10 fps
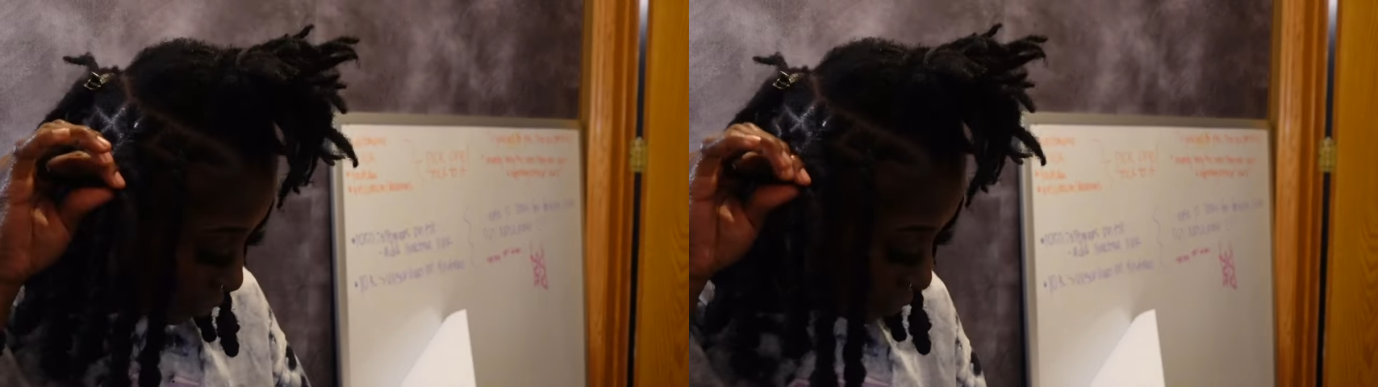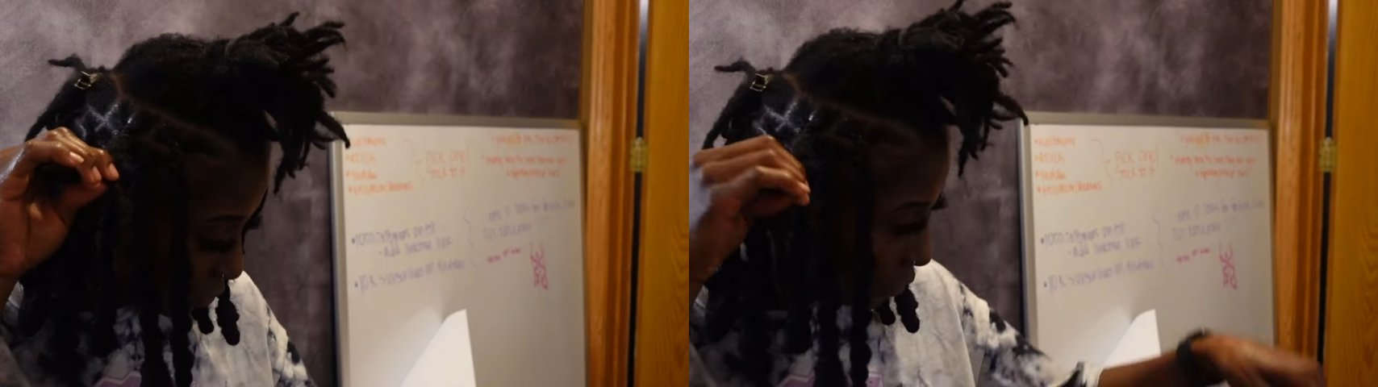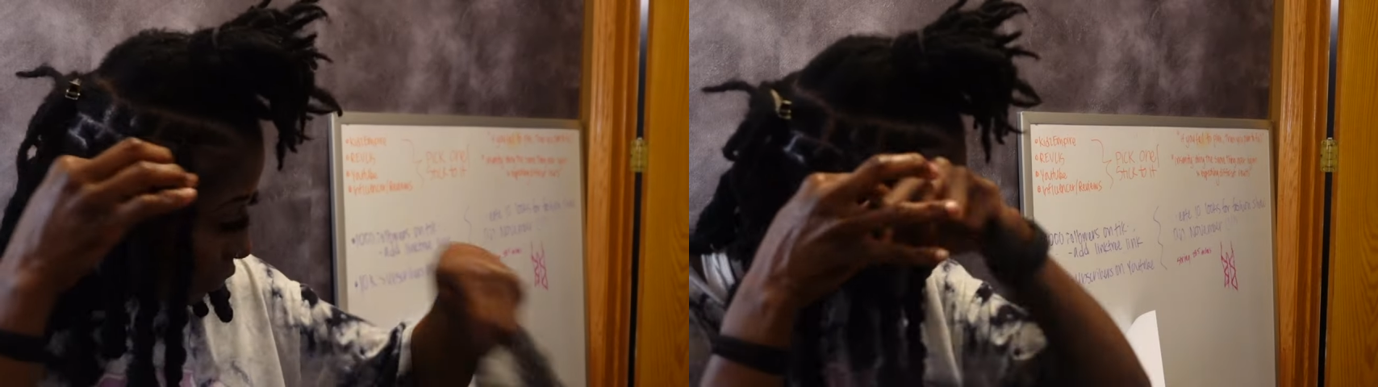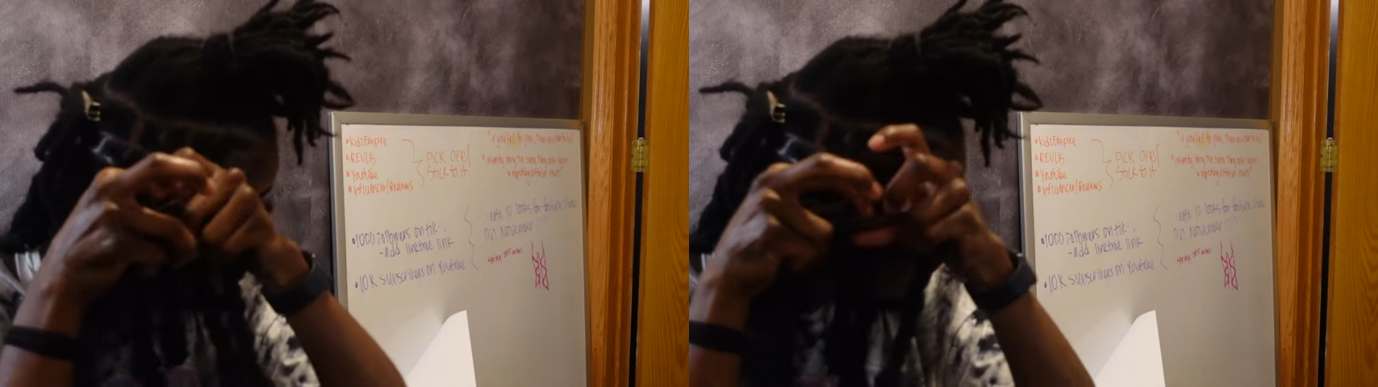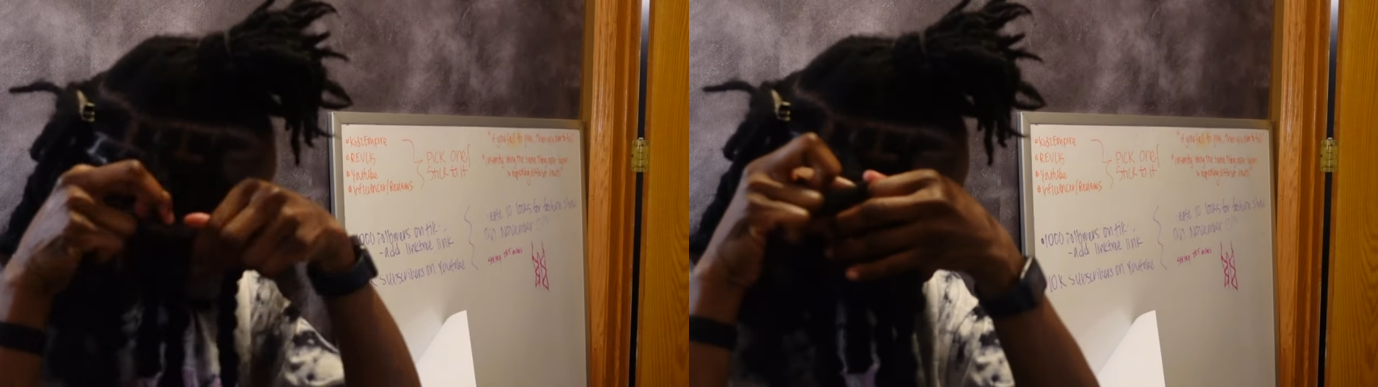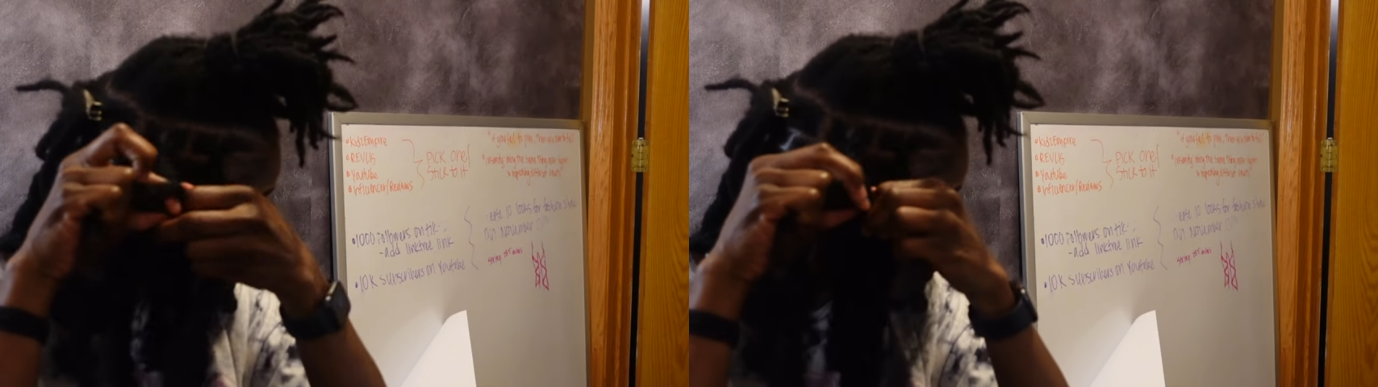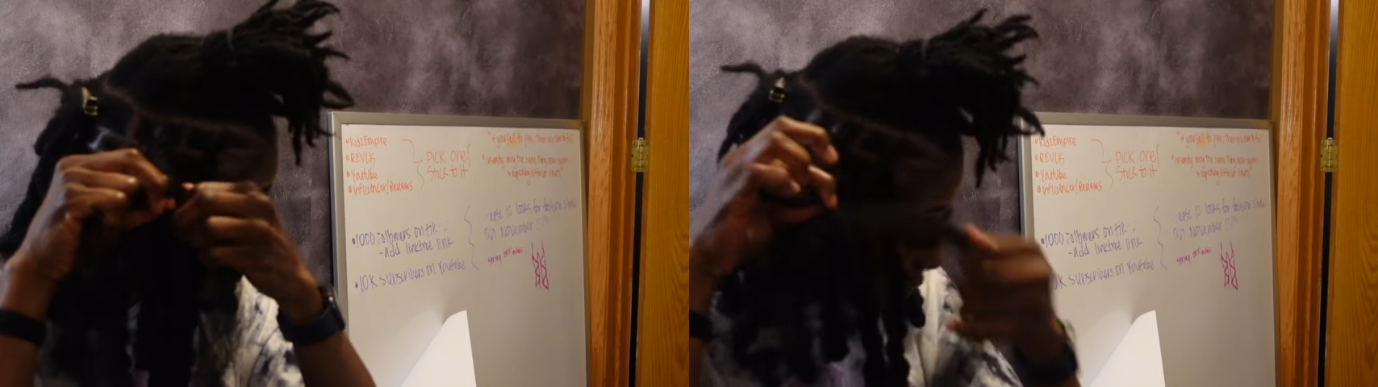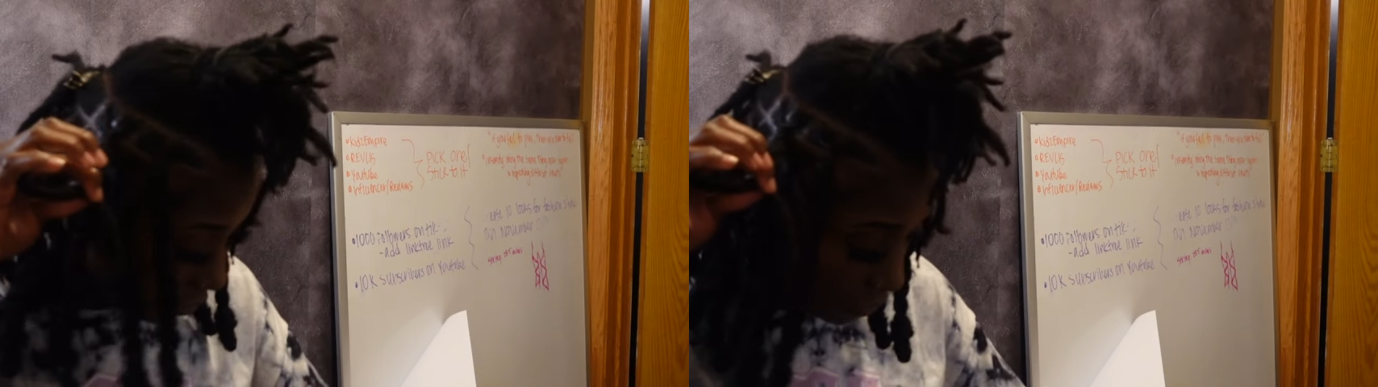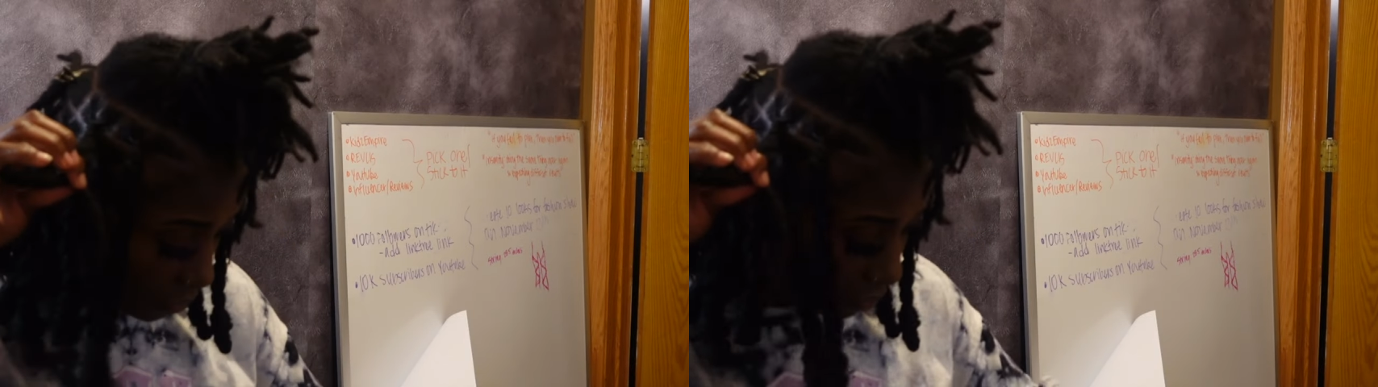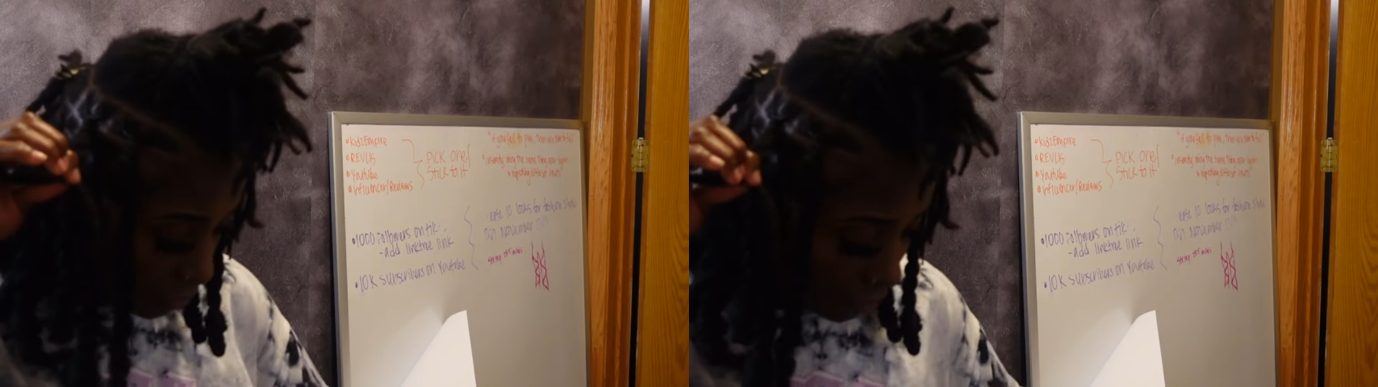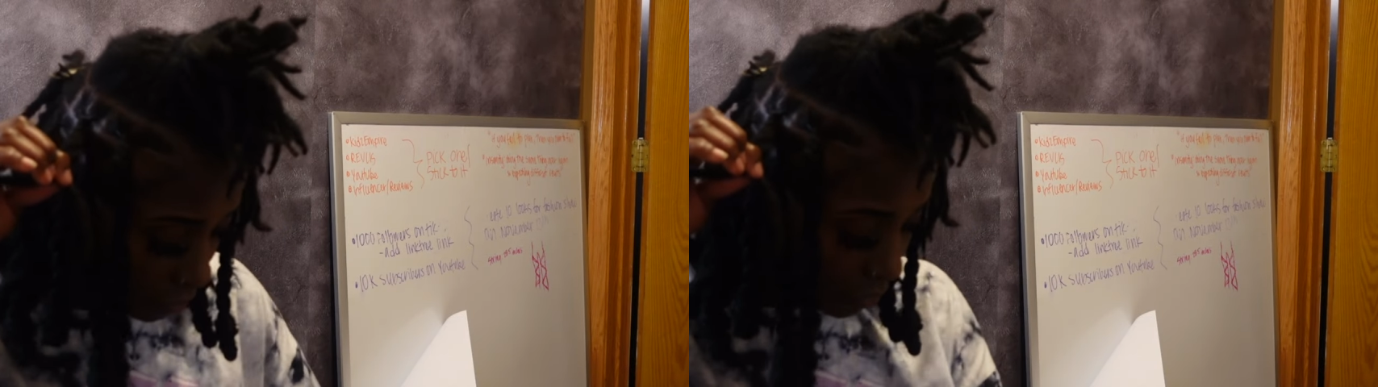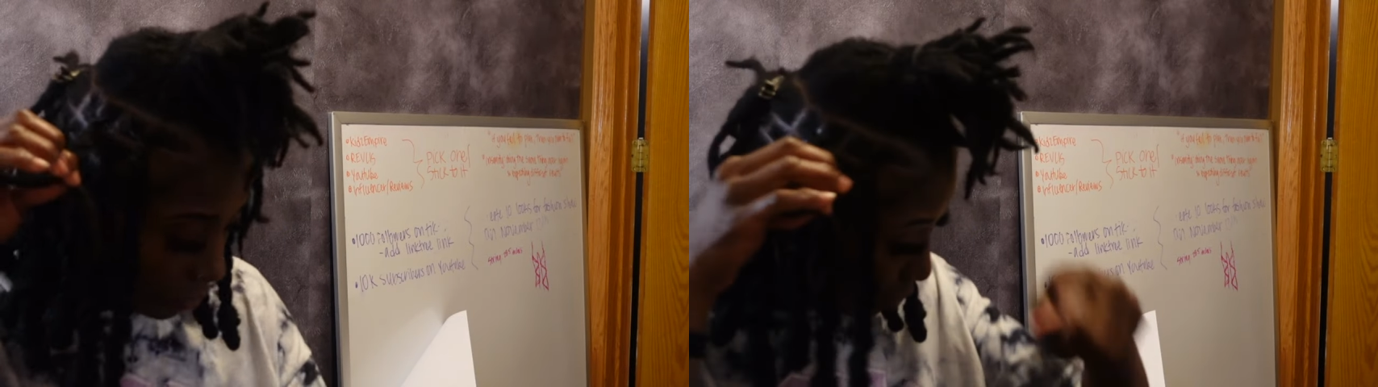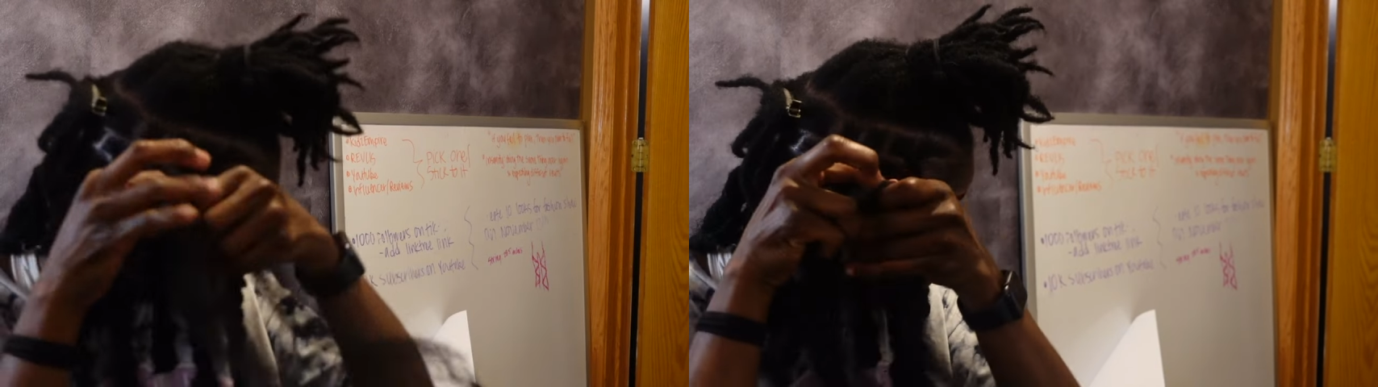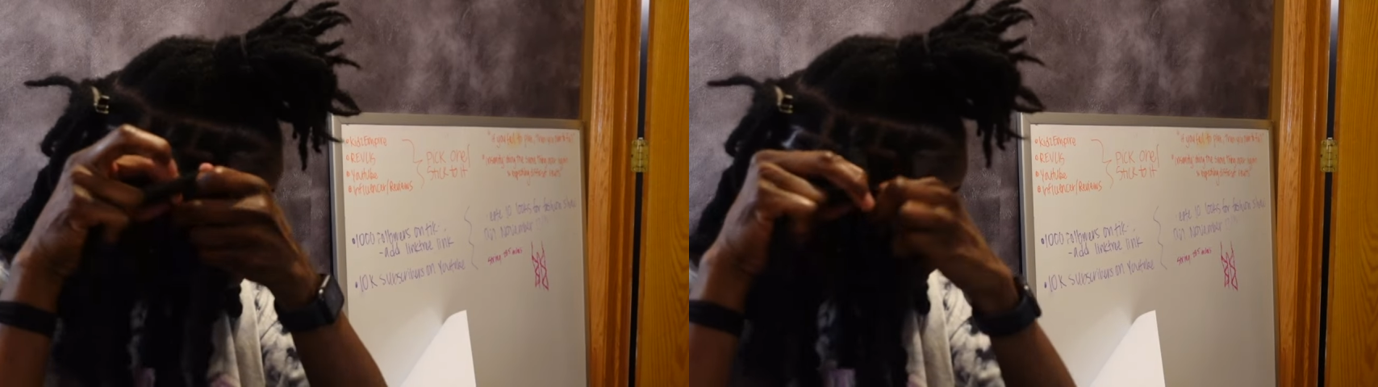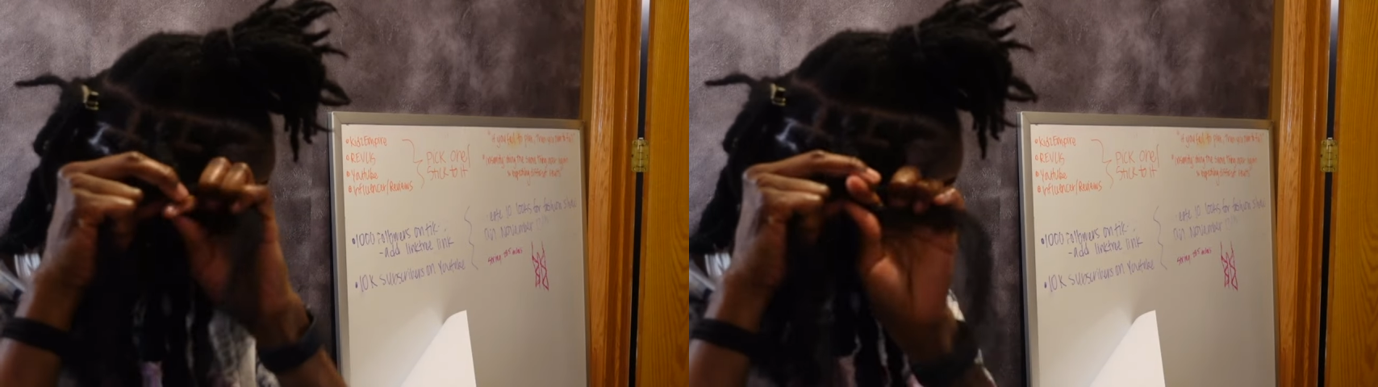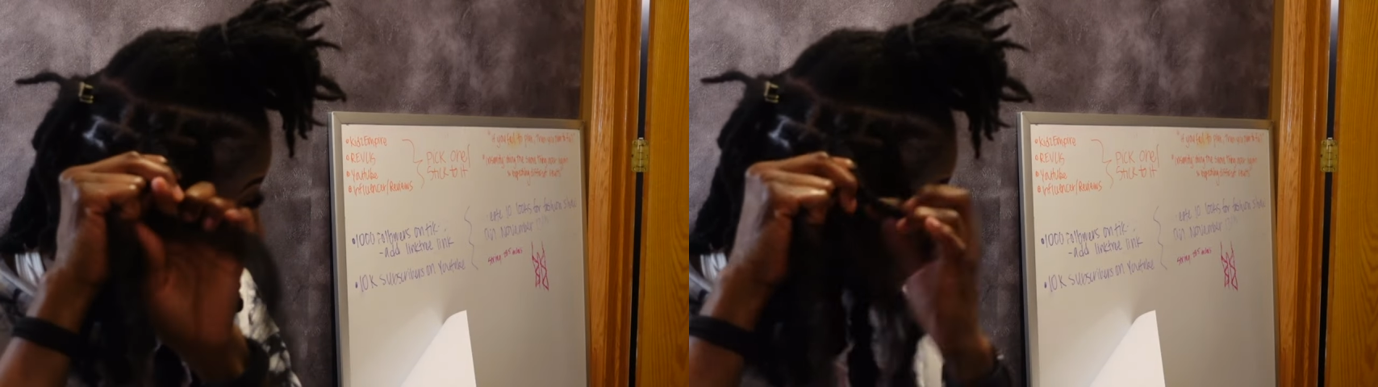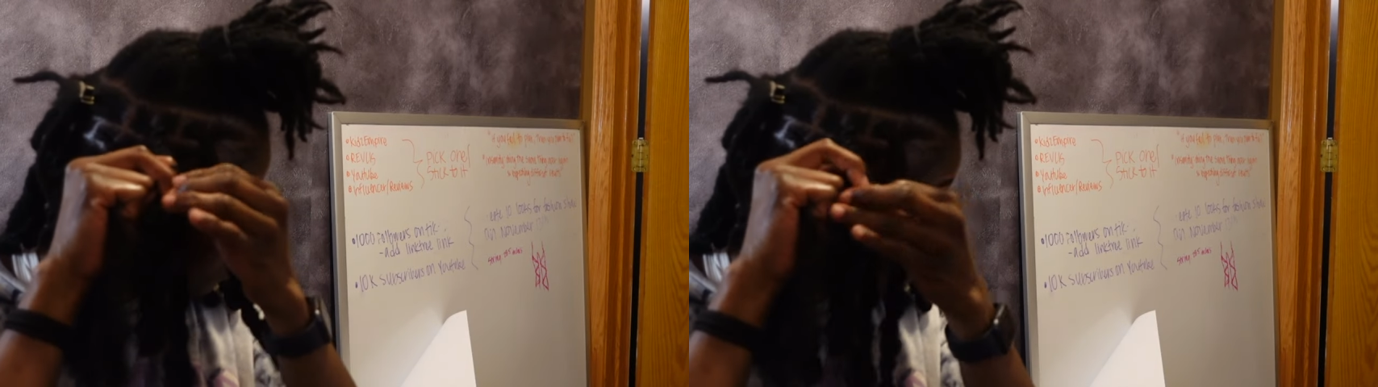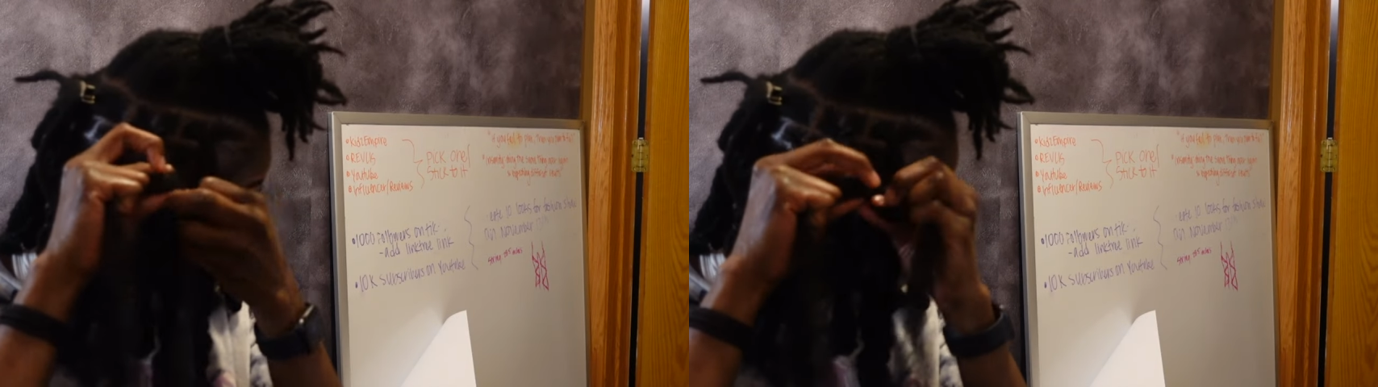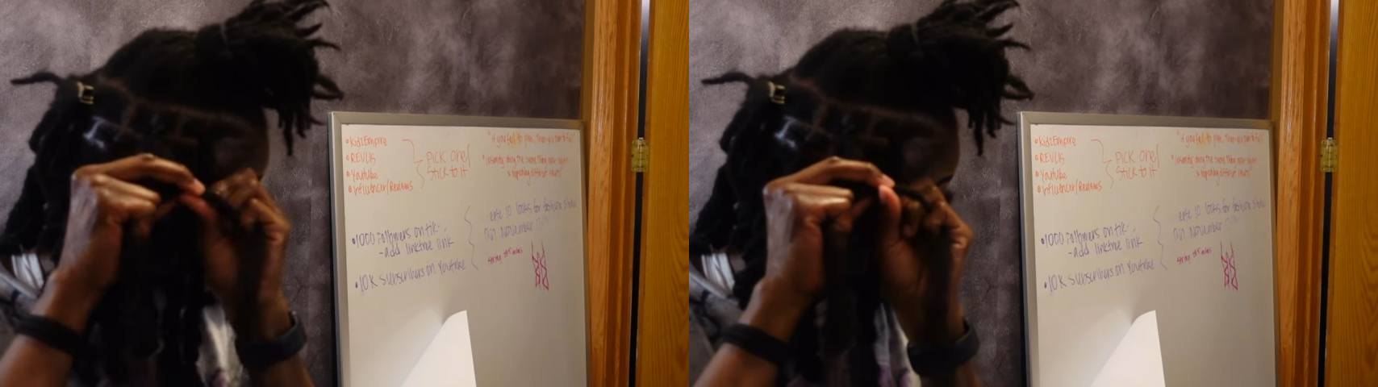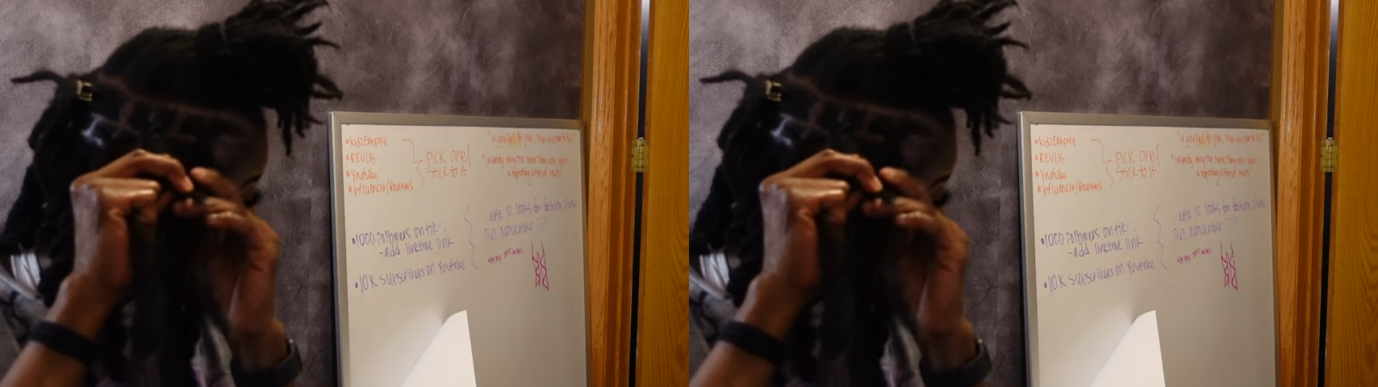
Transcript: [unreadable: no face in view]